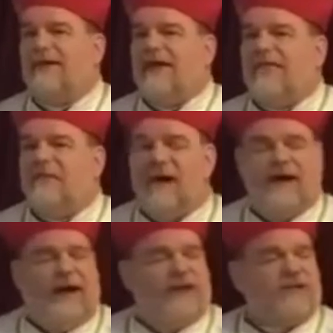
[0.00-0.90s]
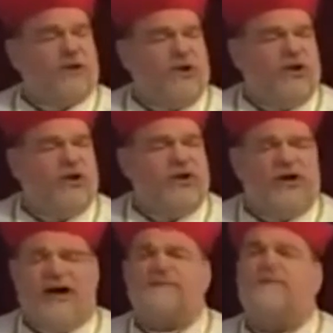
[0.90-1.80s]
If one acts according to the
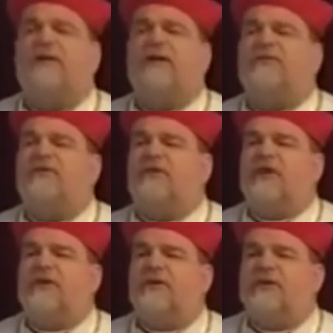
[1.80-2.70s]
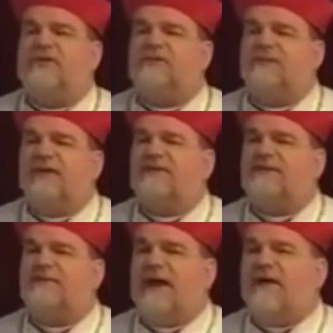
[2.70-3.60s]
gospel and lives according to it and speaks in
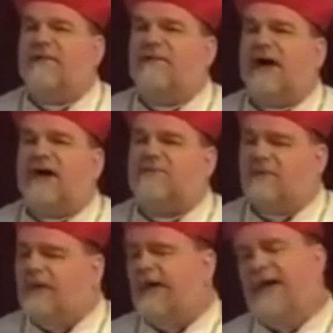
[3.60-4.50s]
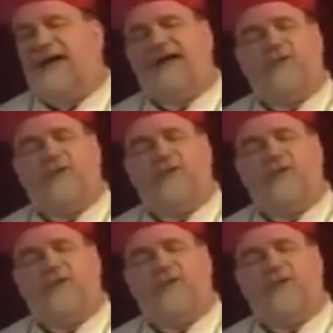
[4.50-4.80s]
the manner of the gospel, he